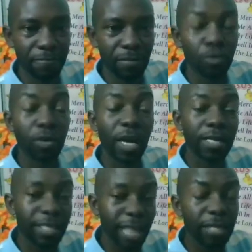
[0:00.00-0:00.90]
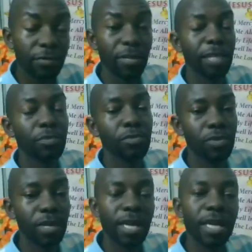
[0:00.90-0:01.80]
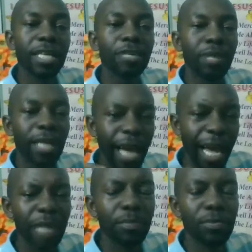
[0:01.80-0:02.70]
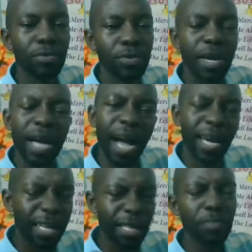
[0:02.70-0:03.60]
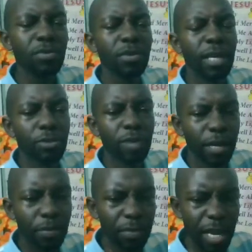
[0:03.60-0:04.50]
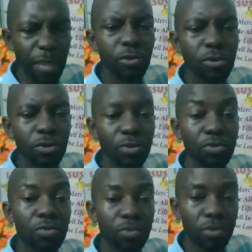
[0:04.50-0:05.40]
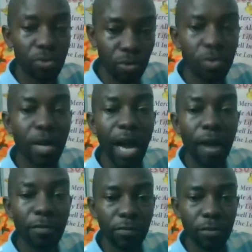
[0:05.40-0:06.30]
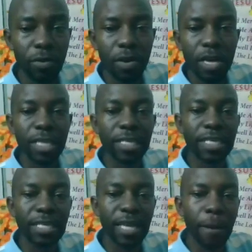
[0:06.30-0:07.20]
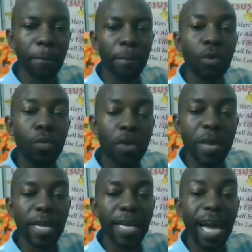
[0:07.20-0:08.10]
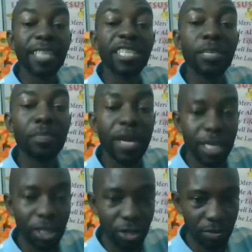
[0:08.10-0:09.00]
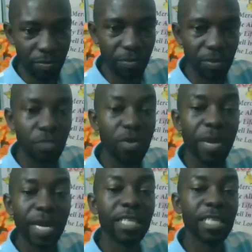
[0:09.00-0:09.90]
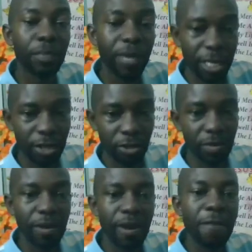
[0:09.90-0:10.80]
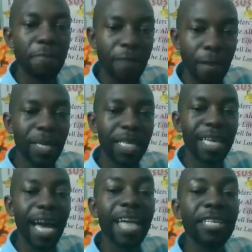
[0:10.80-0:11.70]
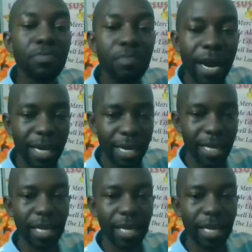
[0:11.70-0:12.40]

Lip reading: You can search for that book, it will help you. Another book that you can be able to look out for is Women and Separation. Women and Separation. Family and Marriage.